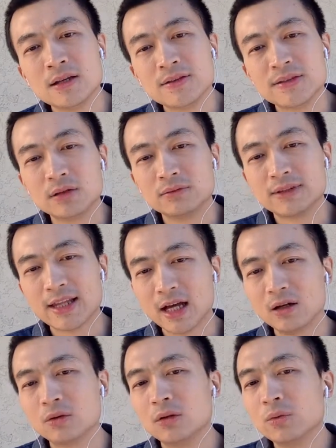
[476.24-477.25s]
So
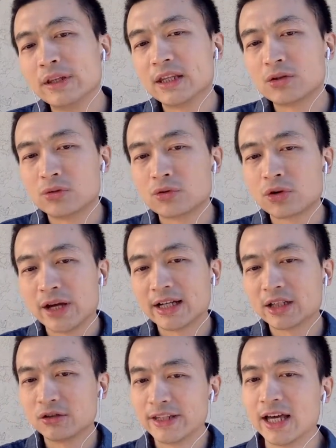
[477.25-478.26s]
now we need to track
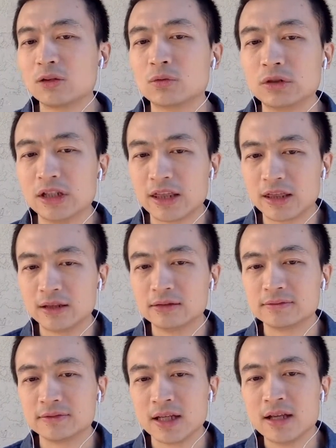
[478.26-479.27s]
your net worth.
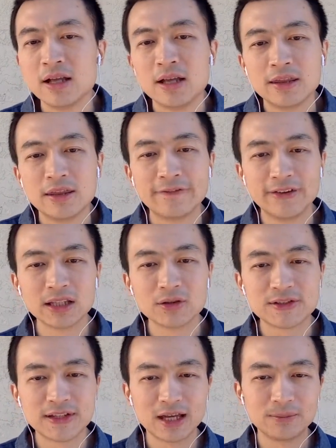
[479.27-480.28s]
The final
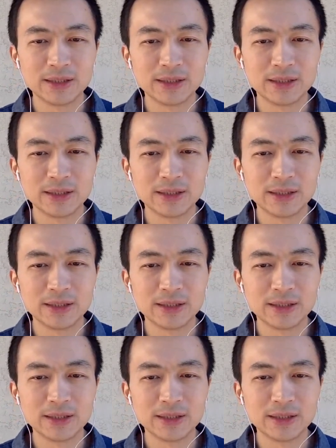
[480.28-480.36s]
step